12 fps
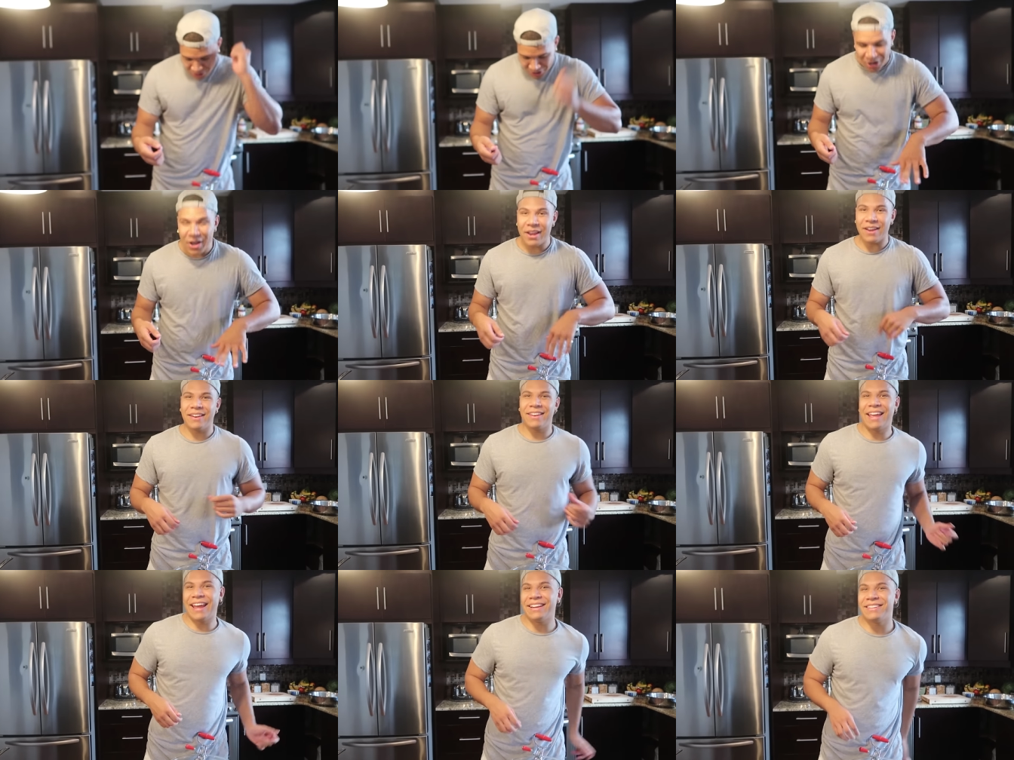
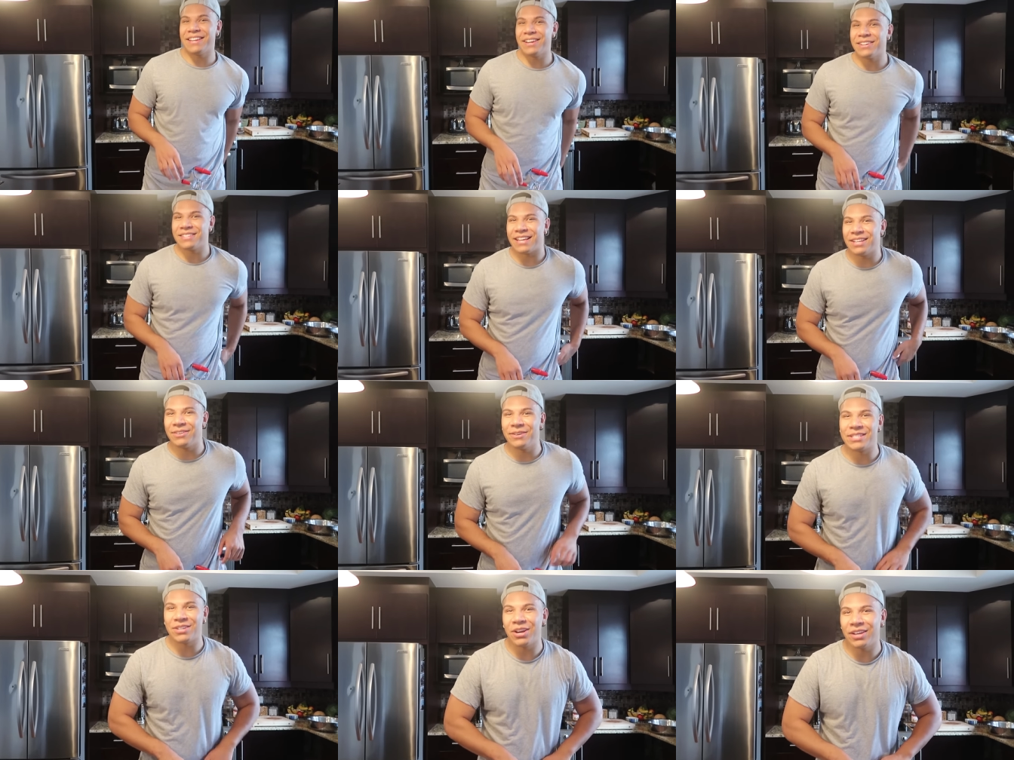yay, and tears into
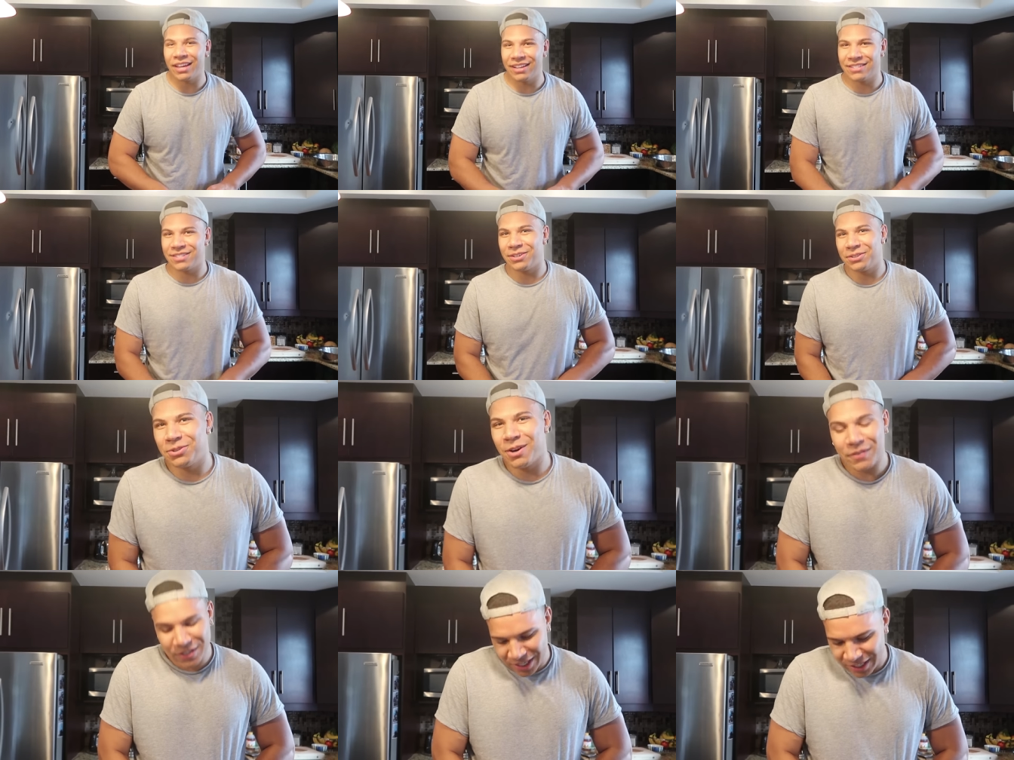his cooking. So
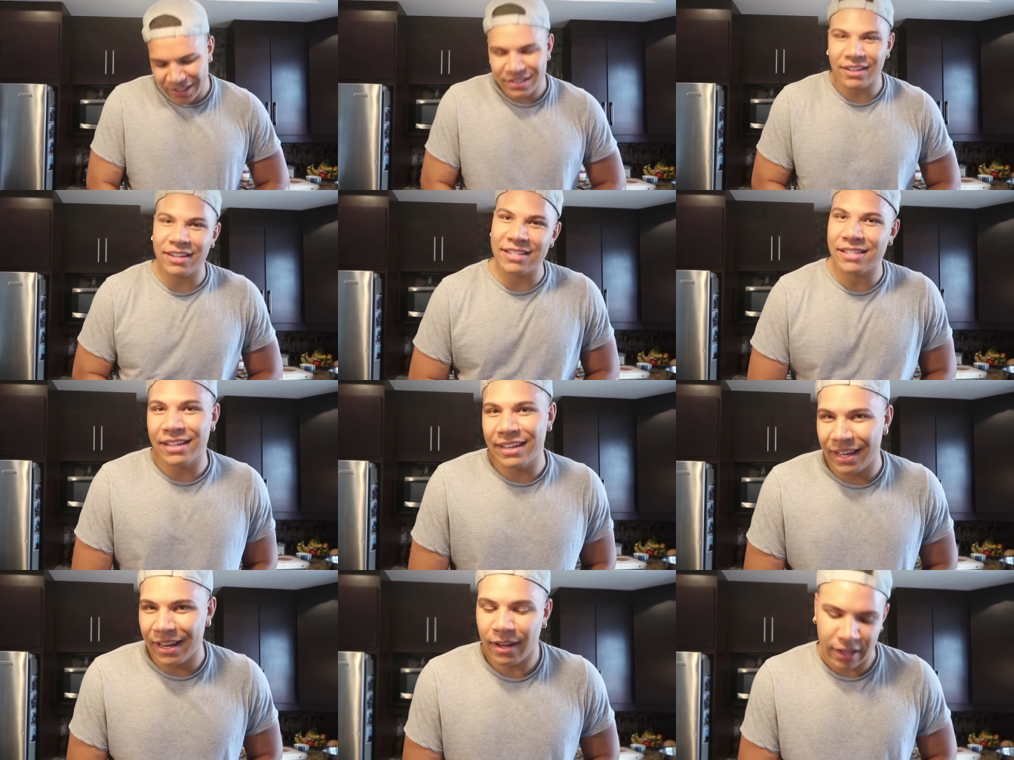whoever's eating these cookies is
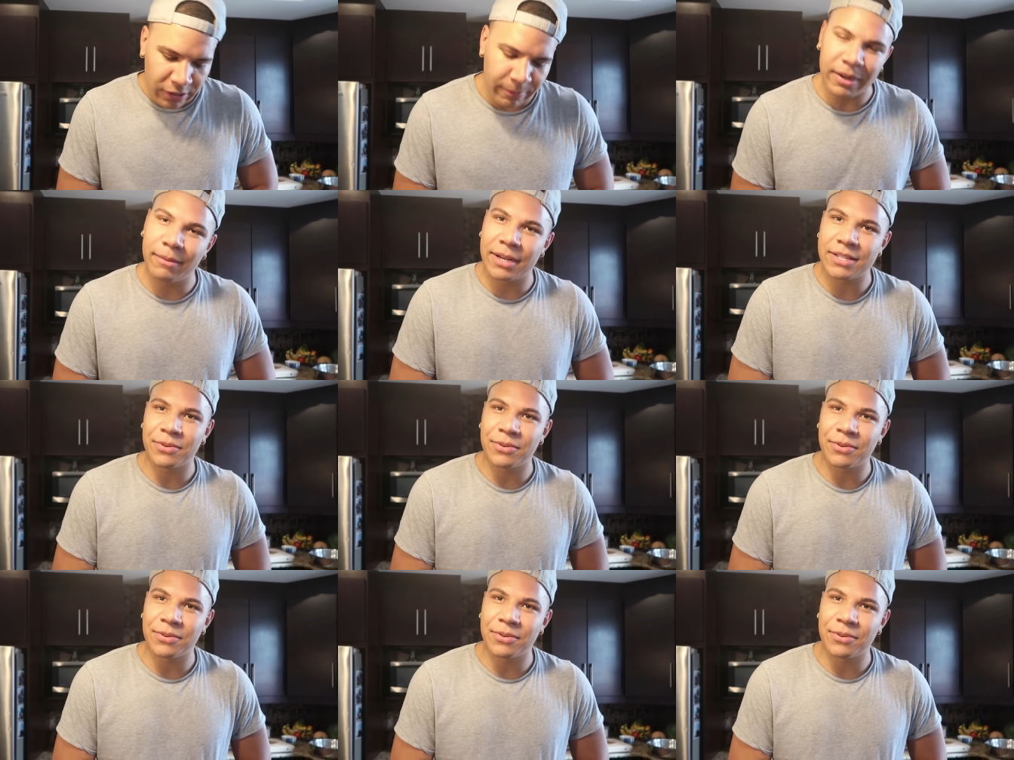gonna get a little bit of my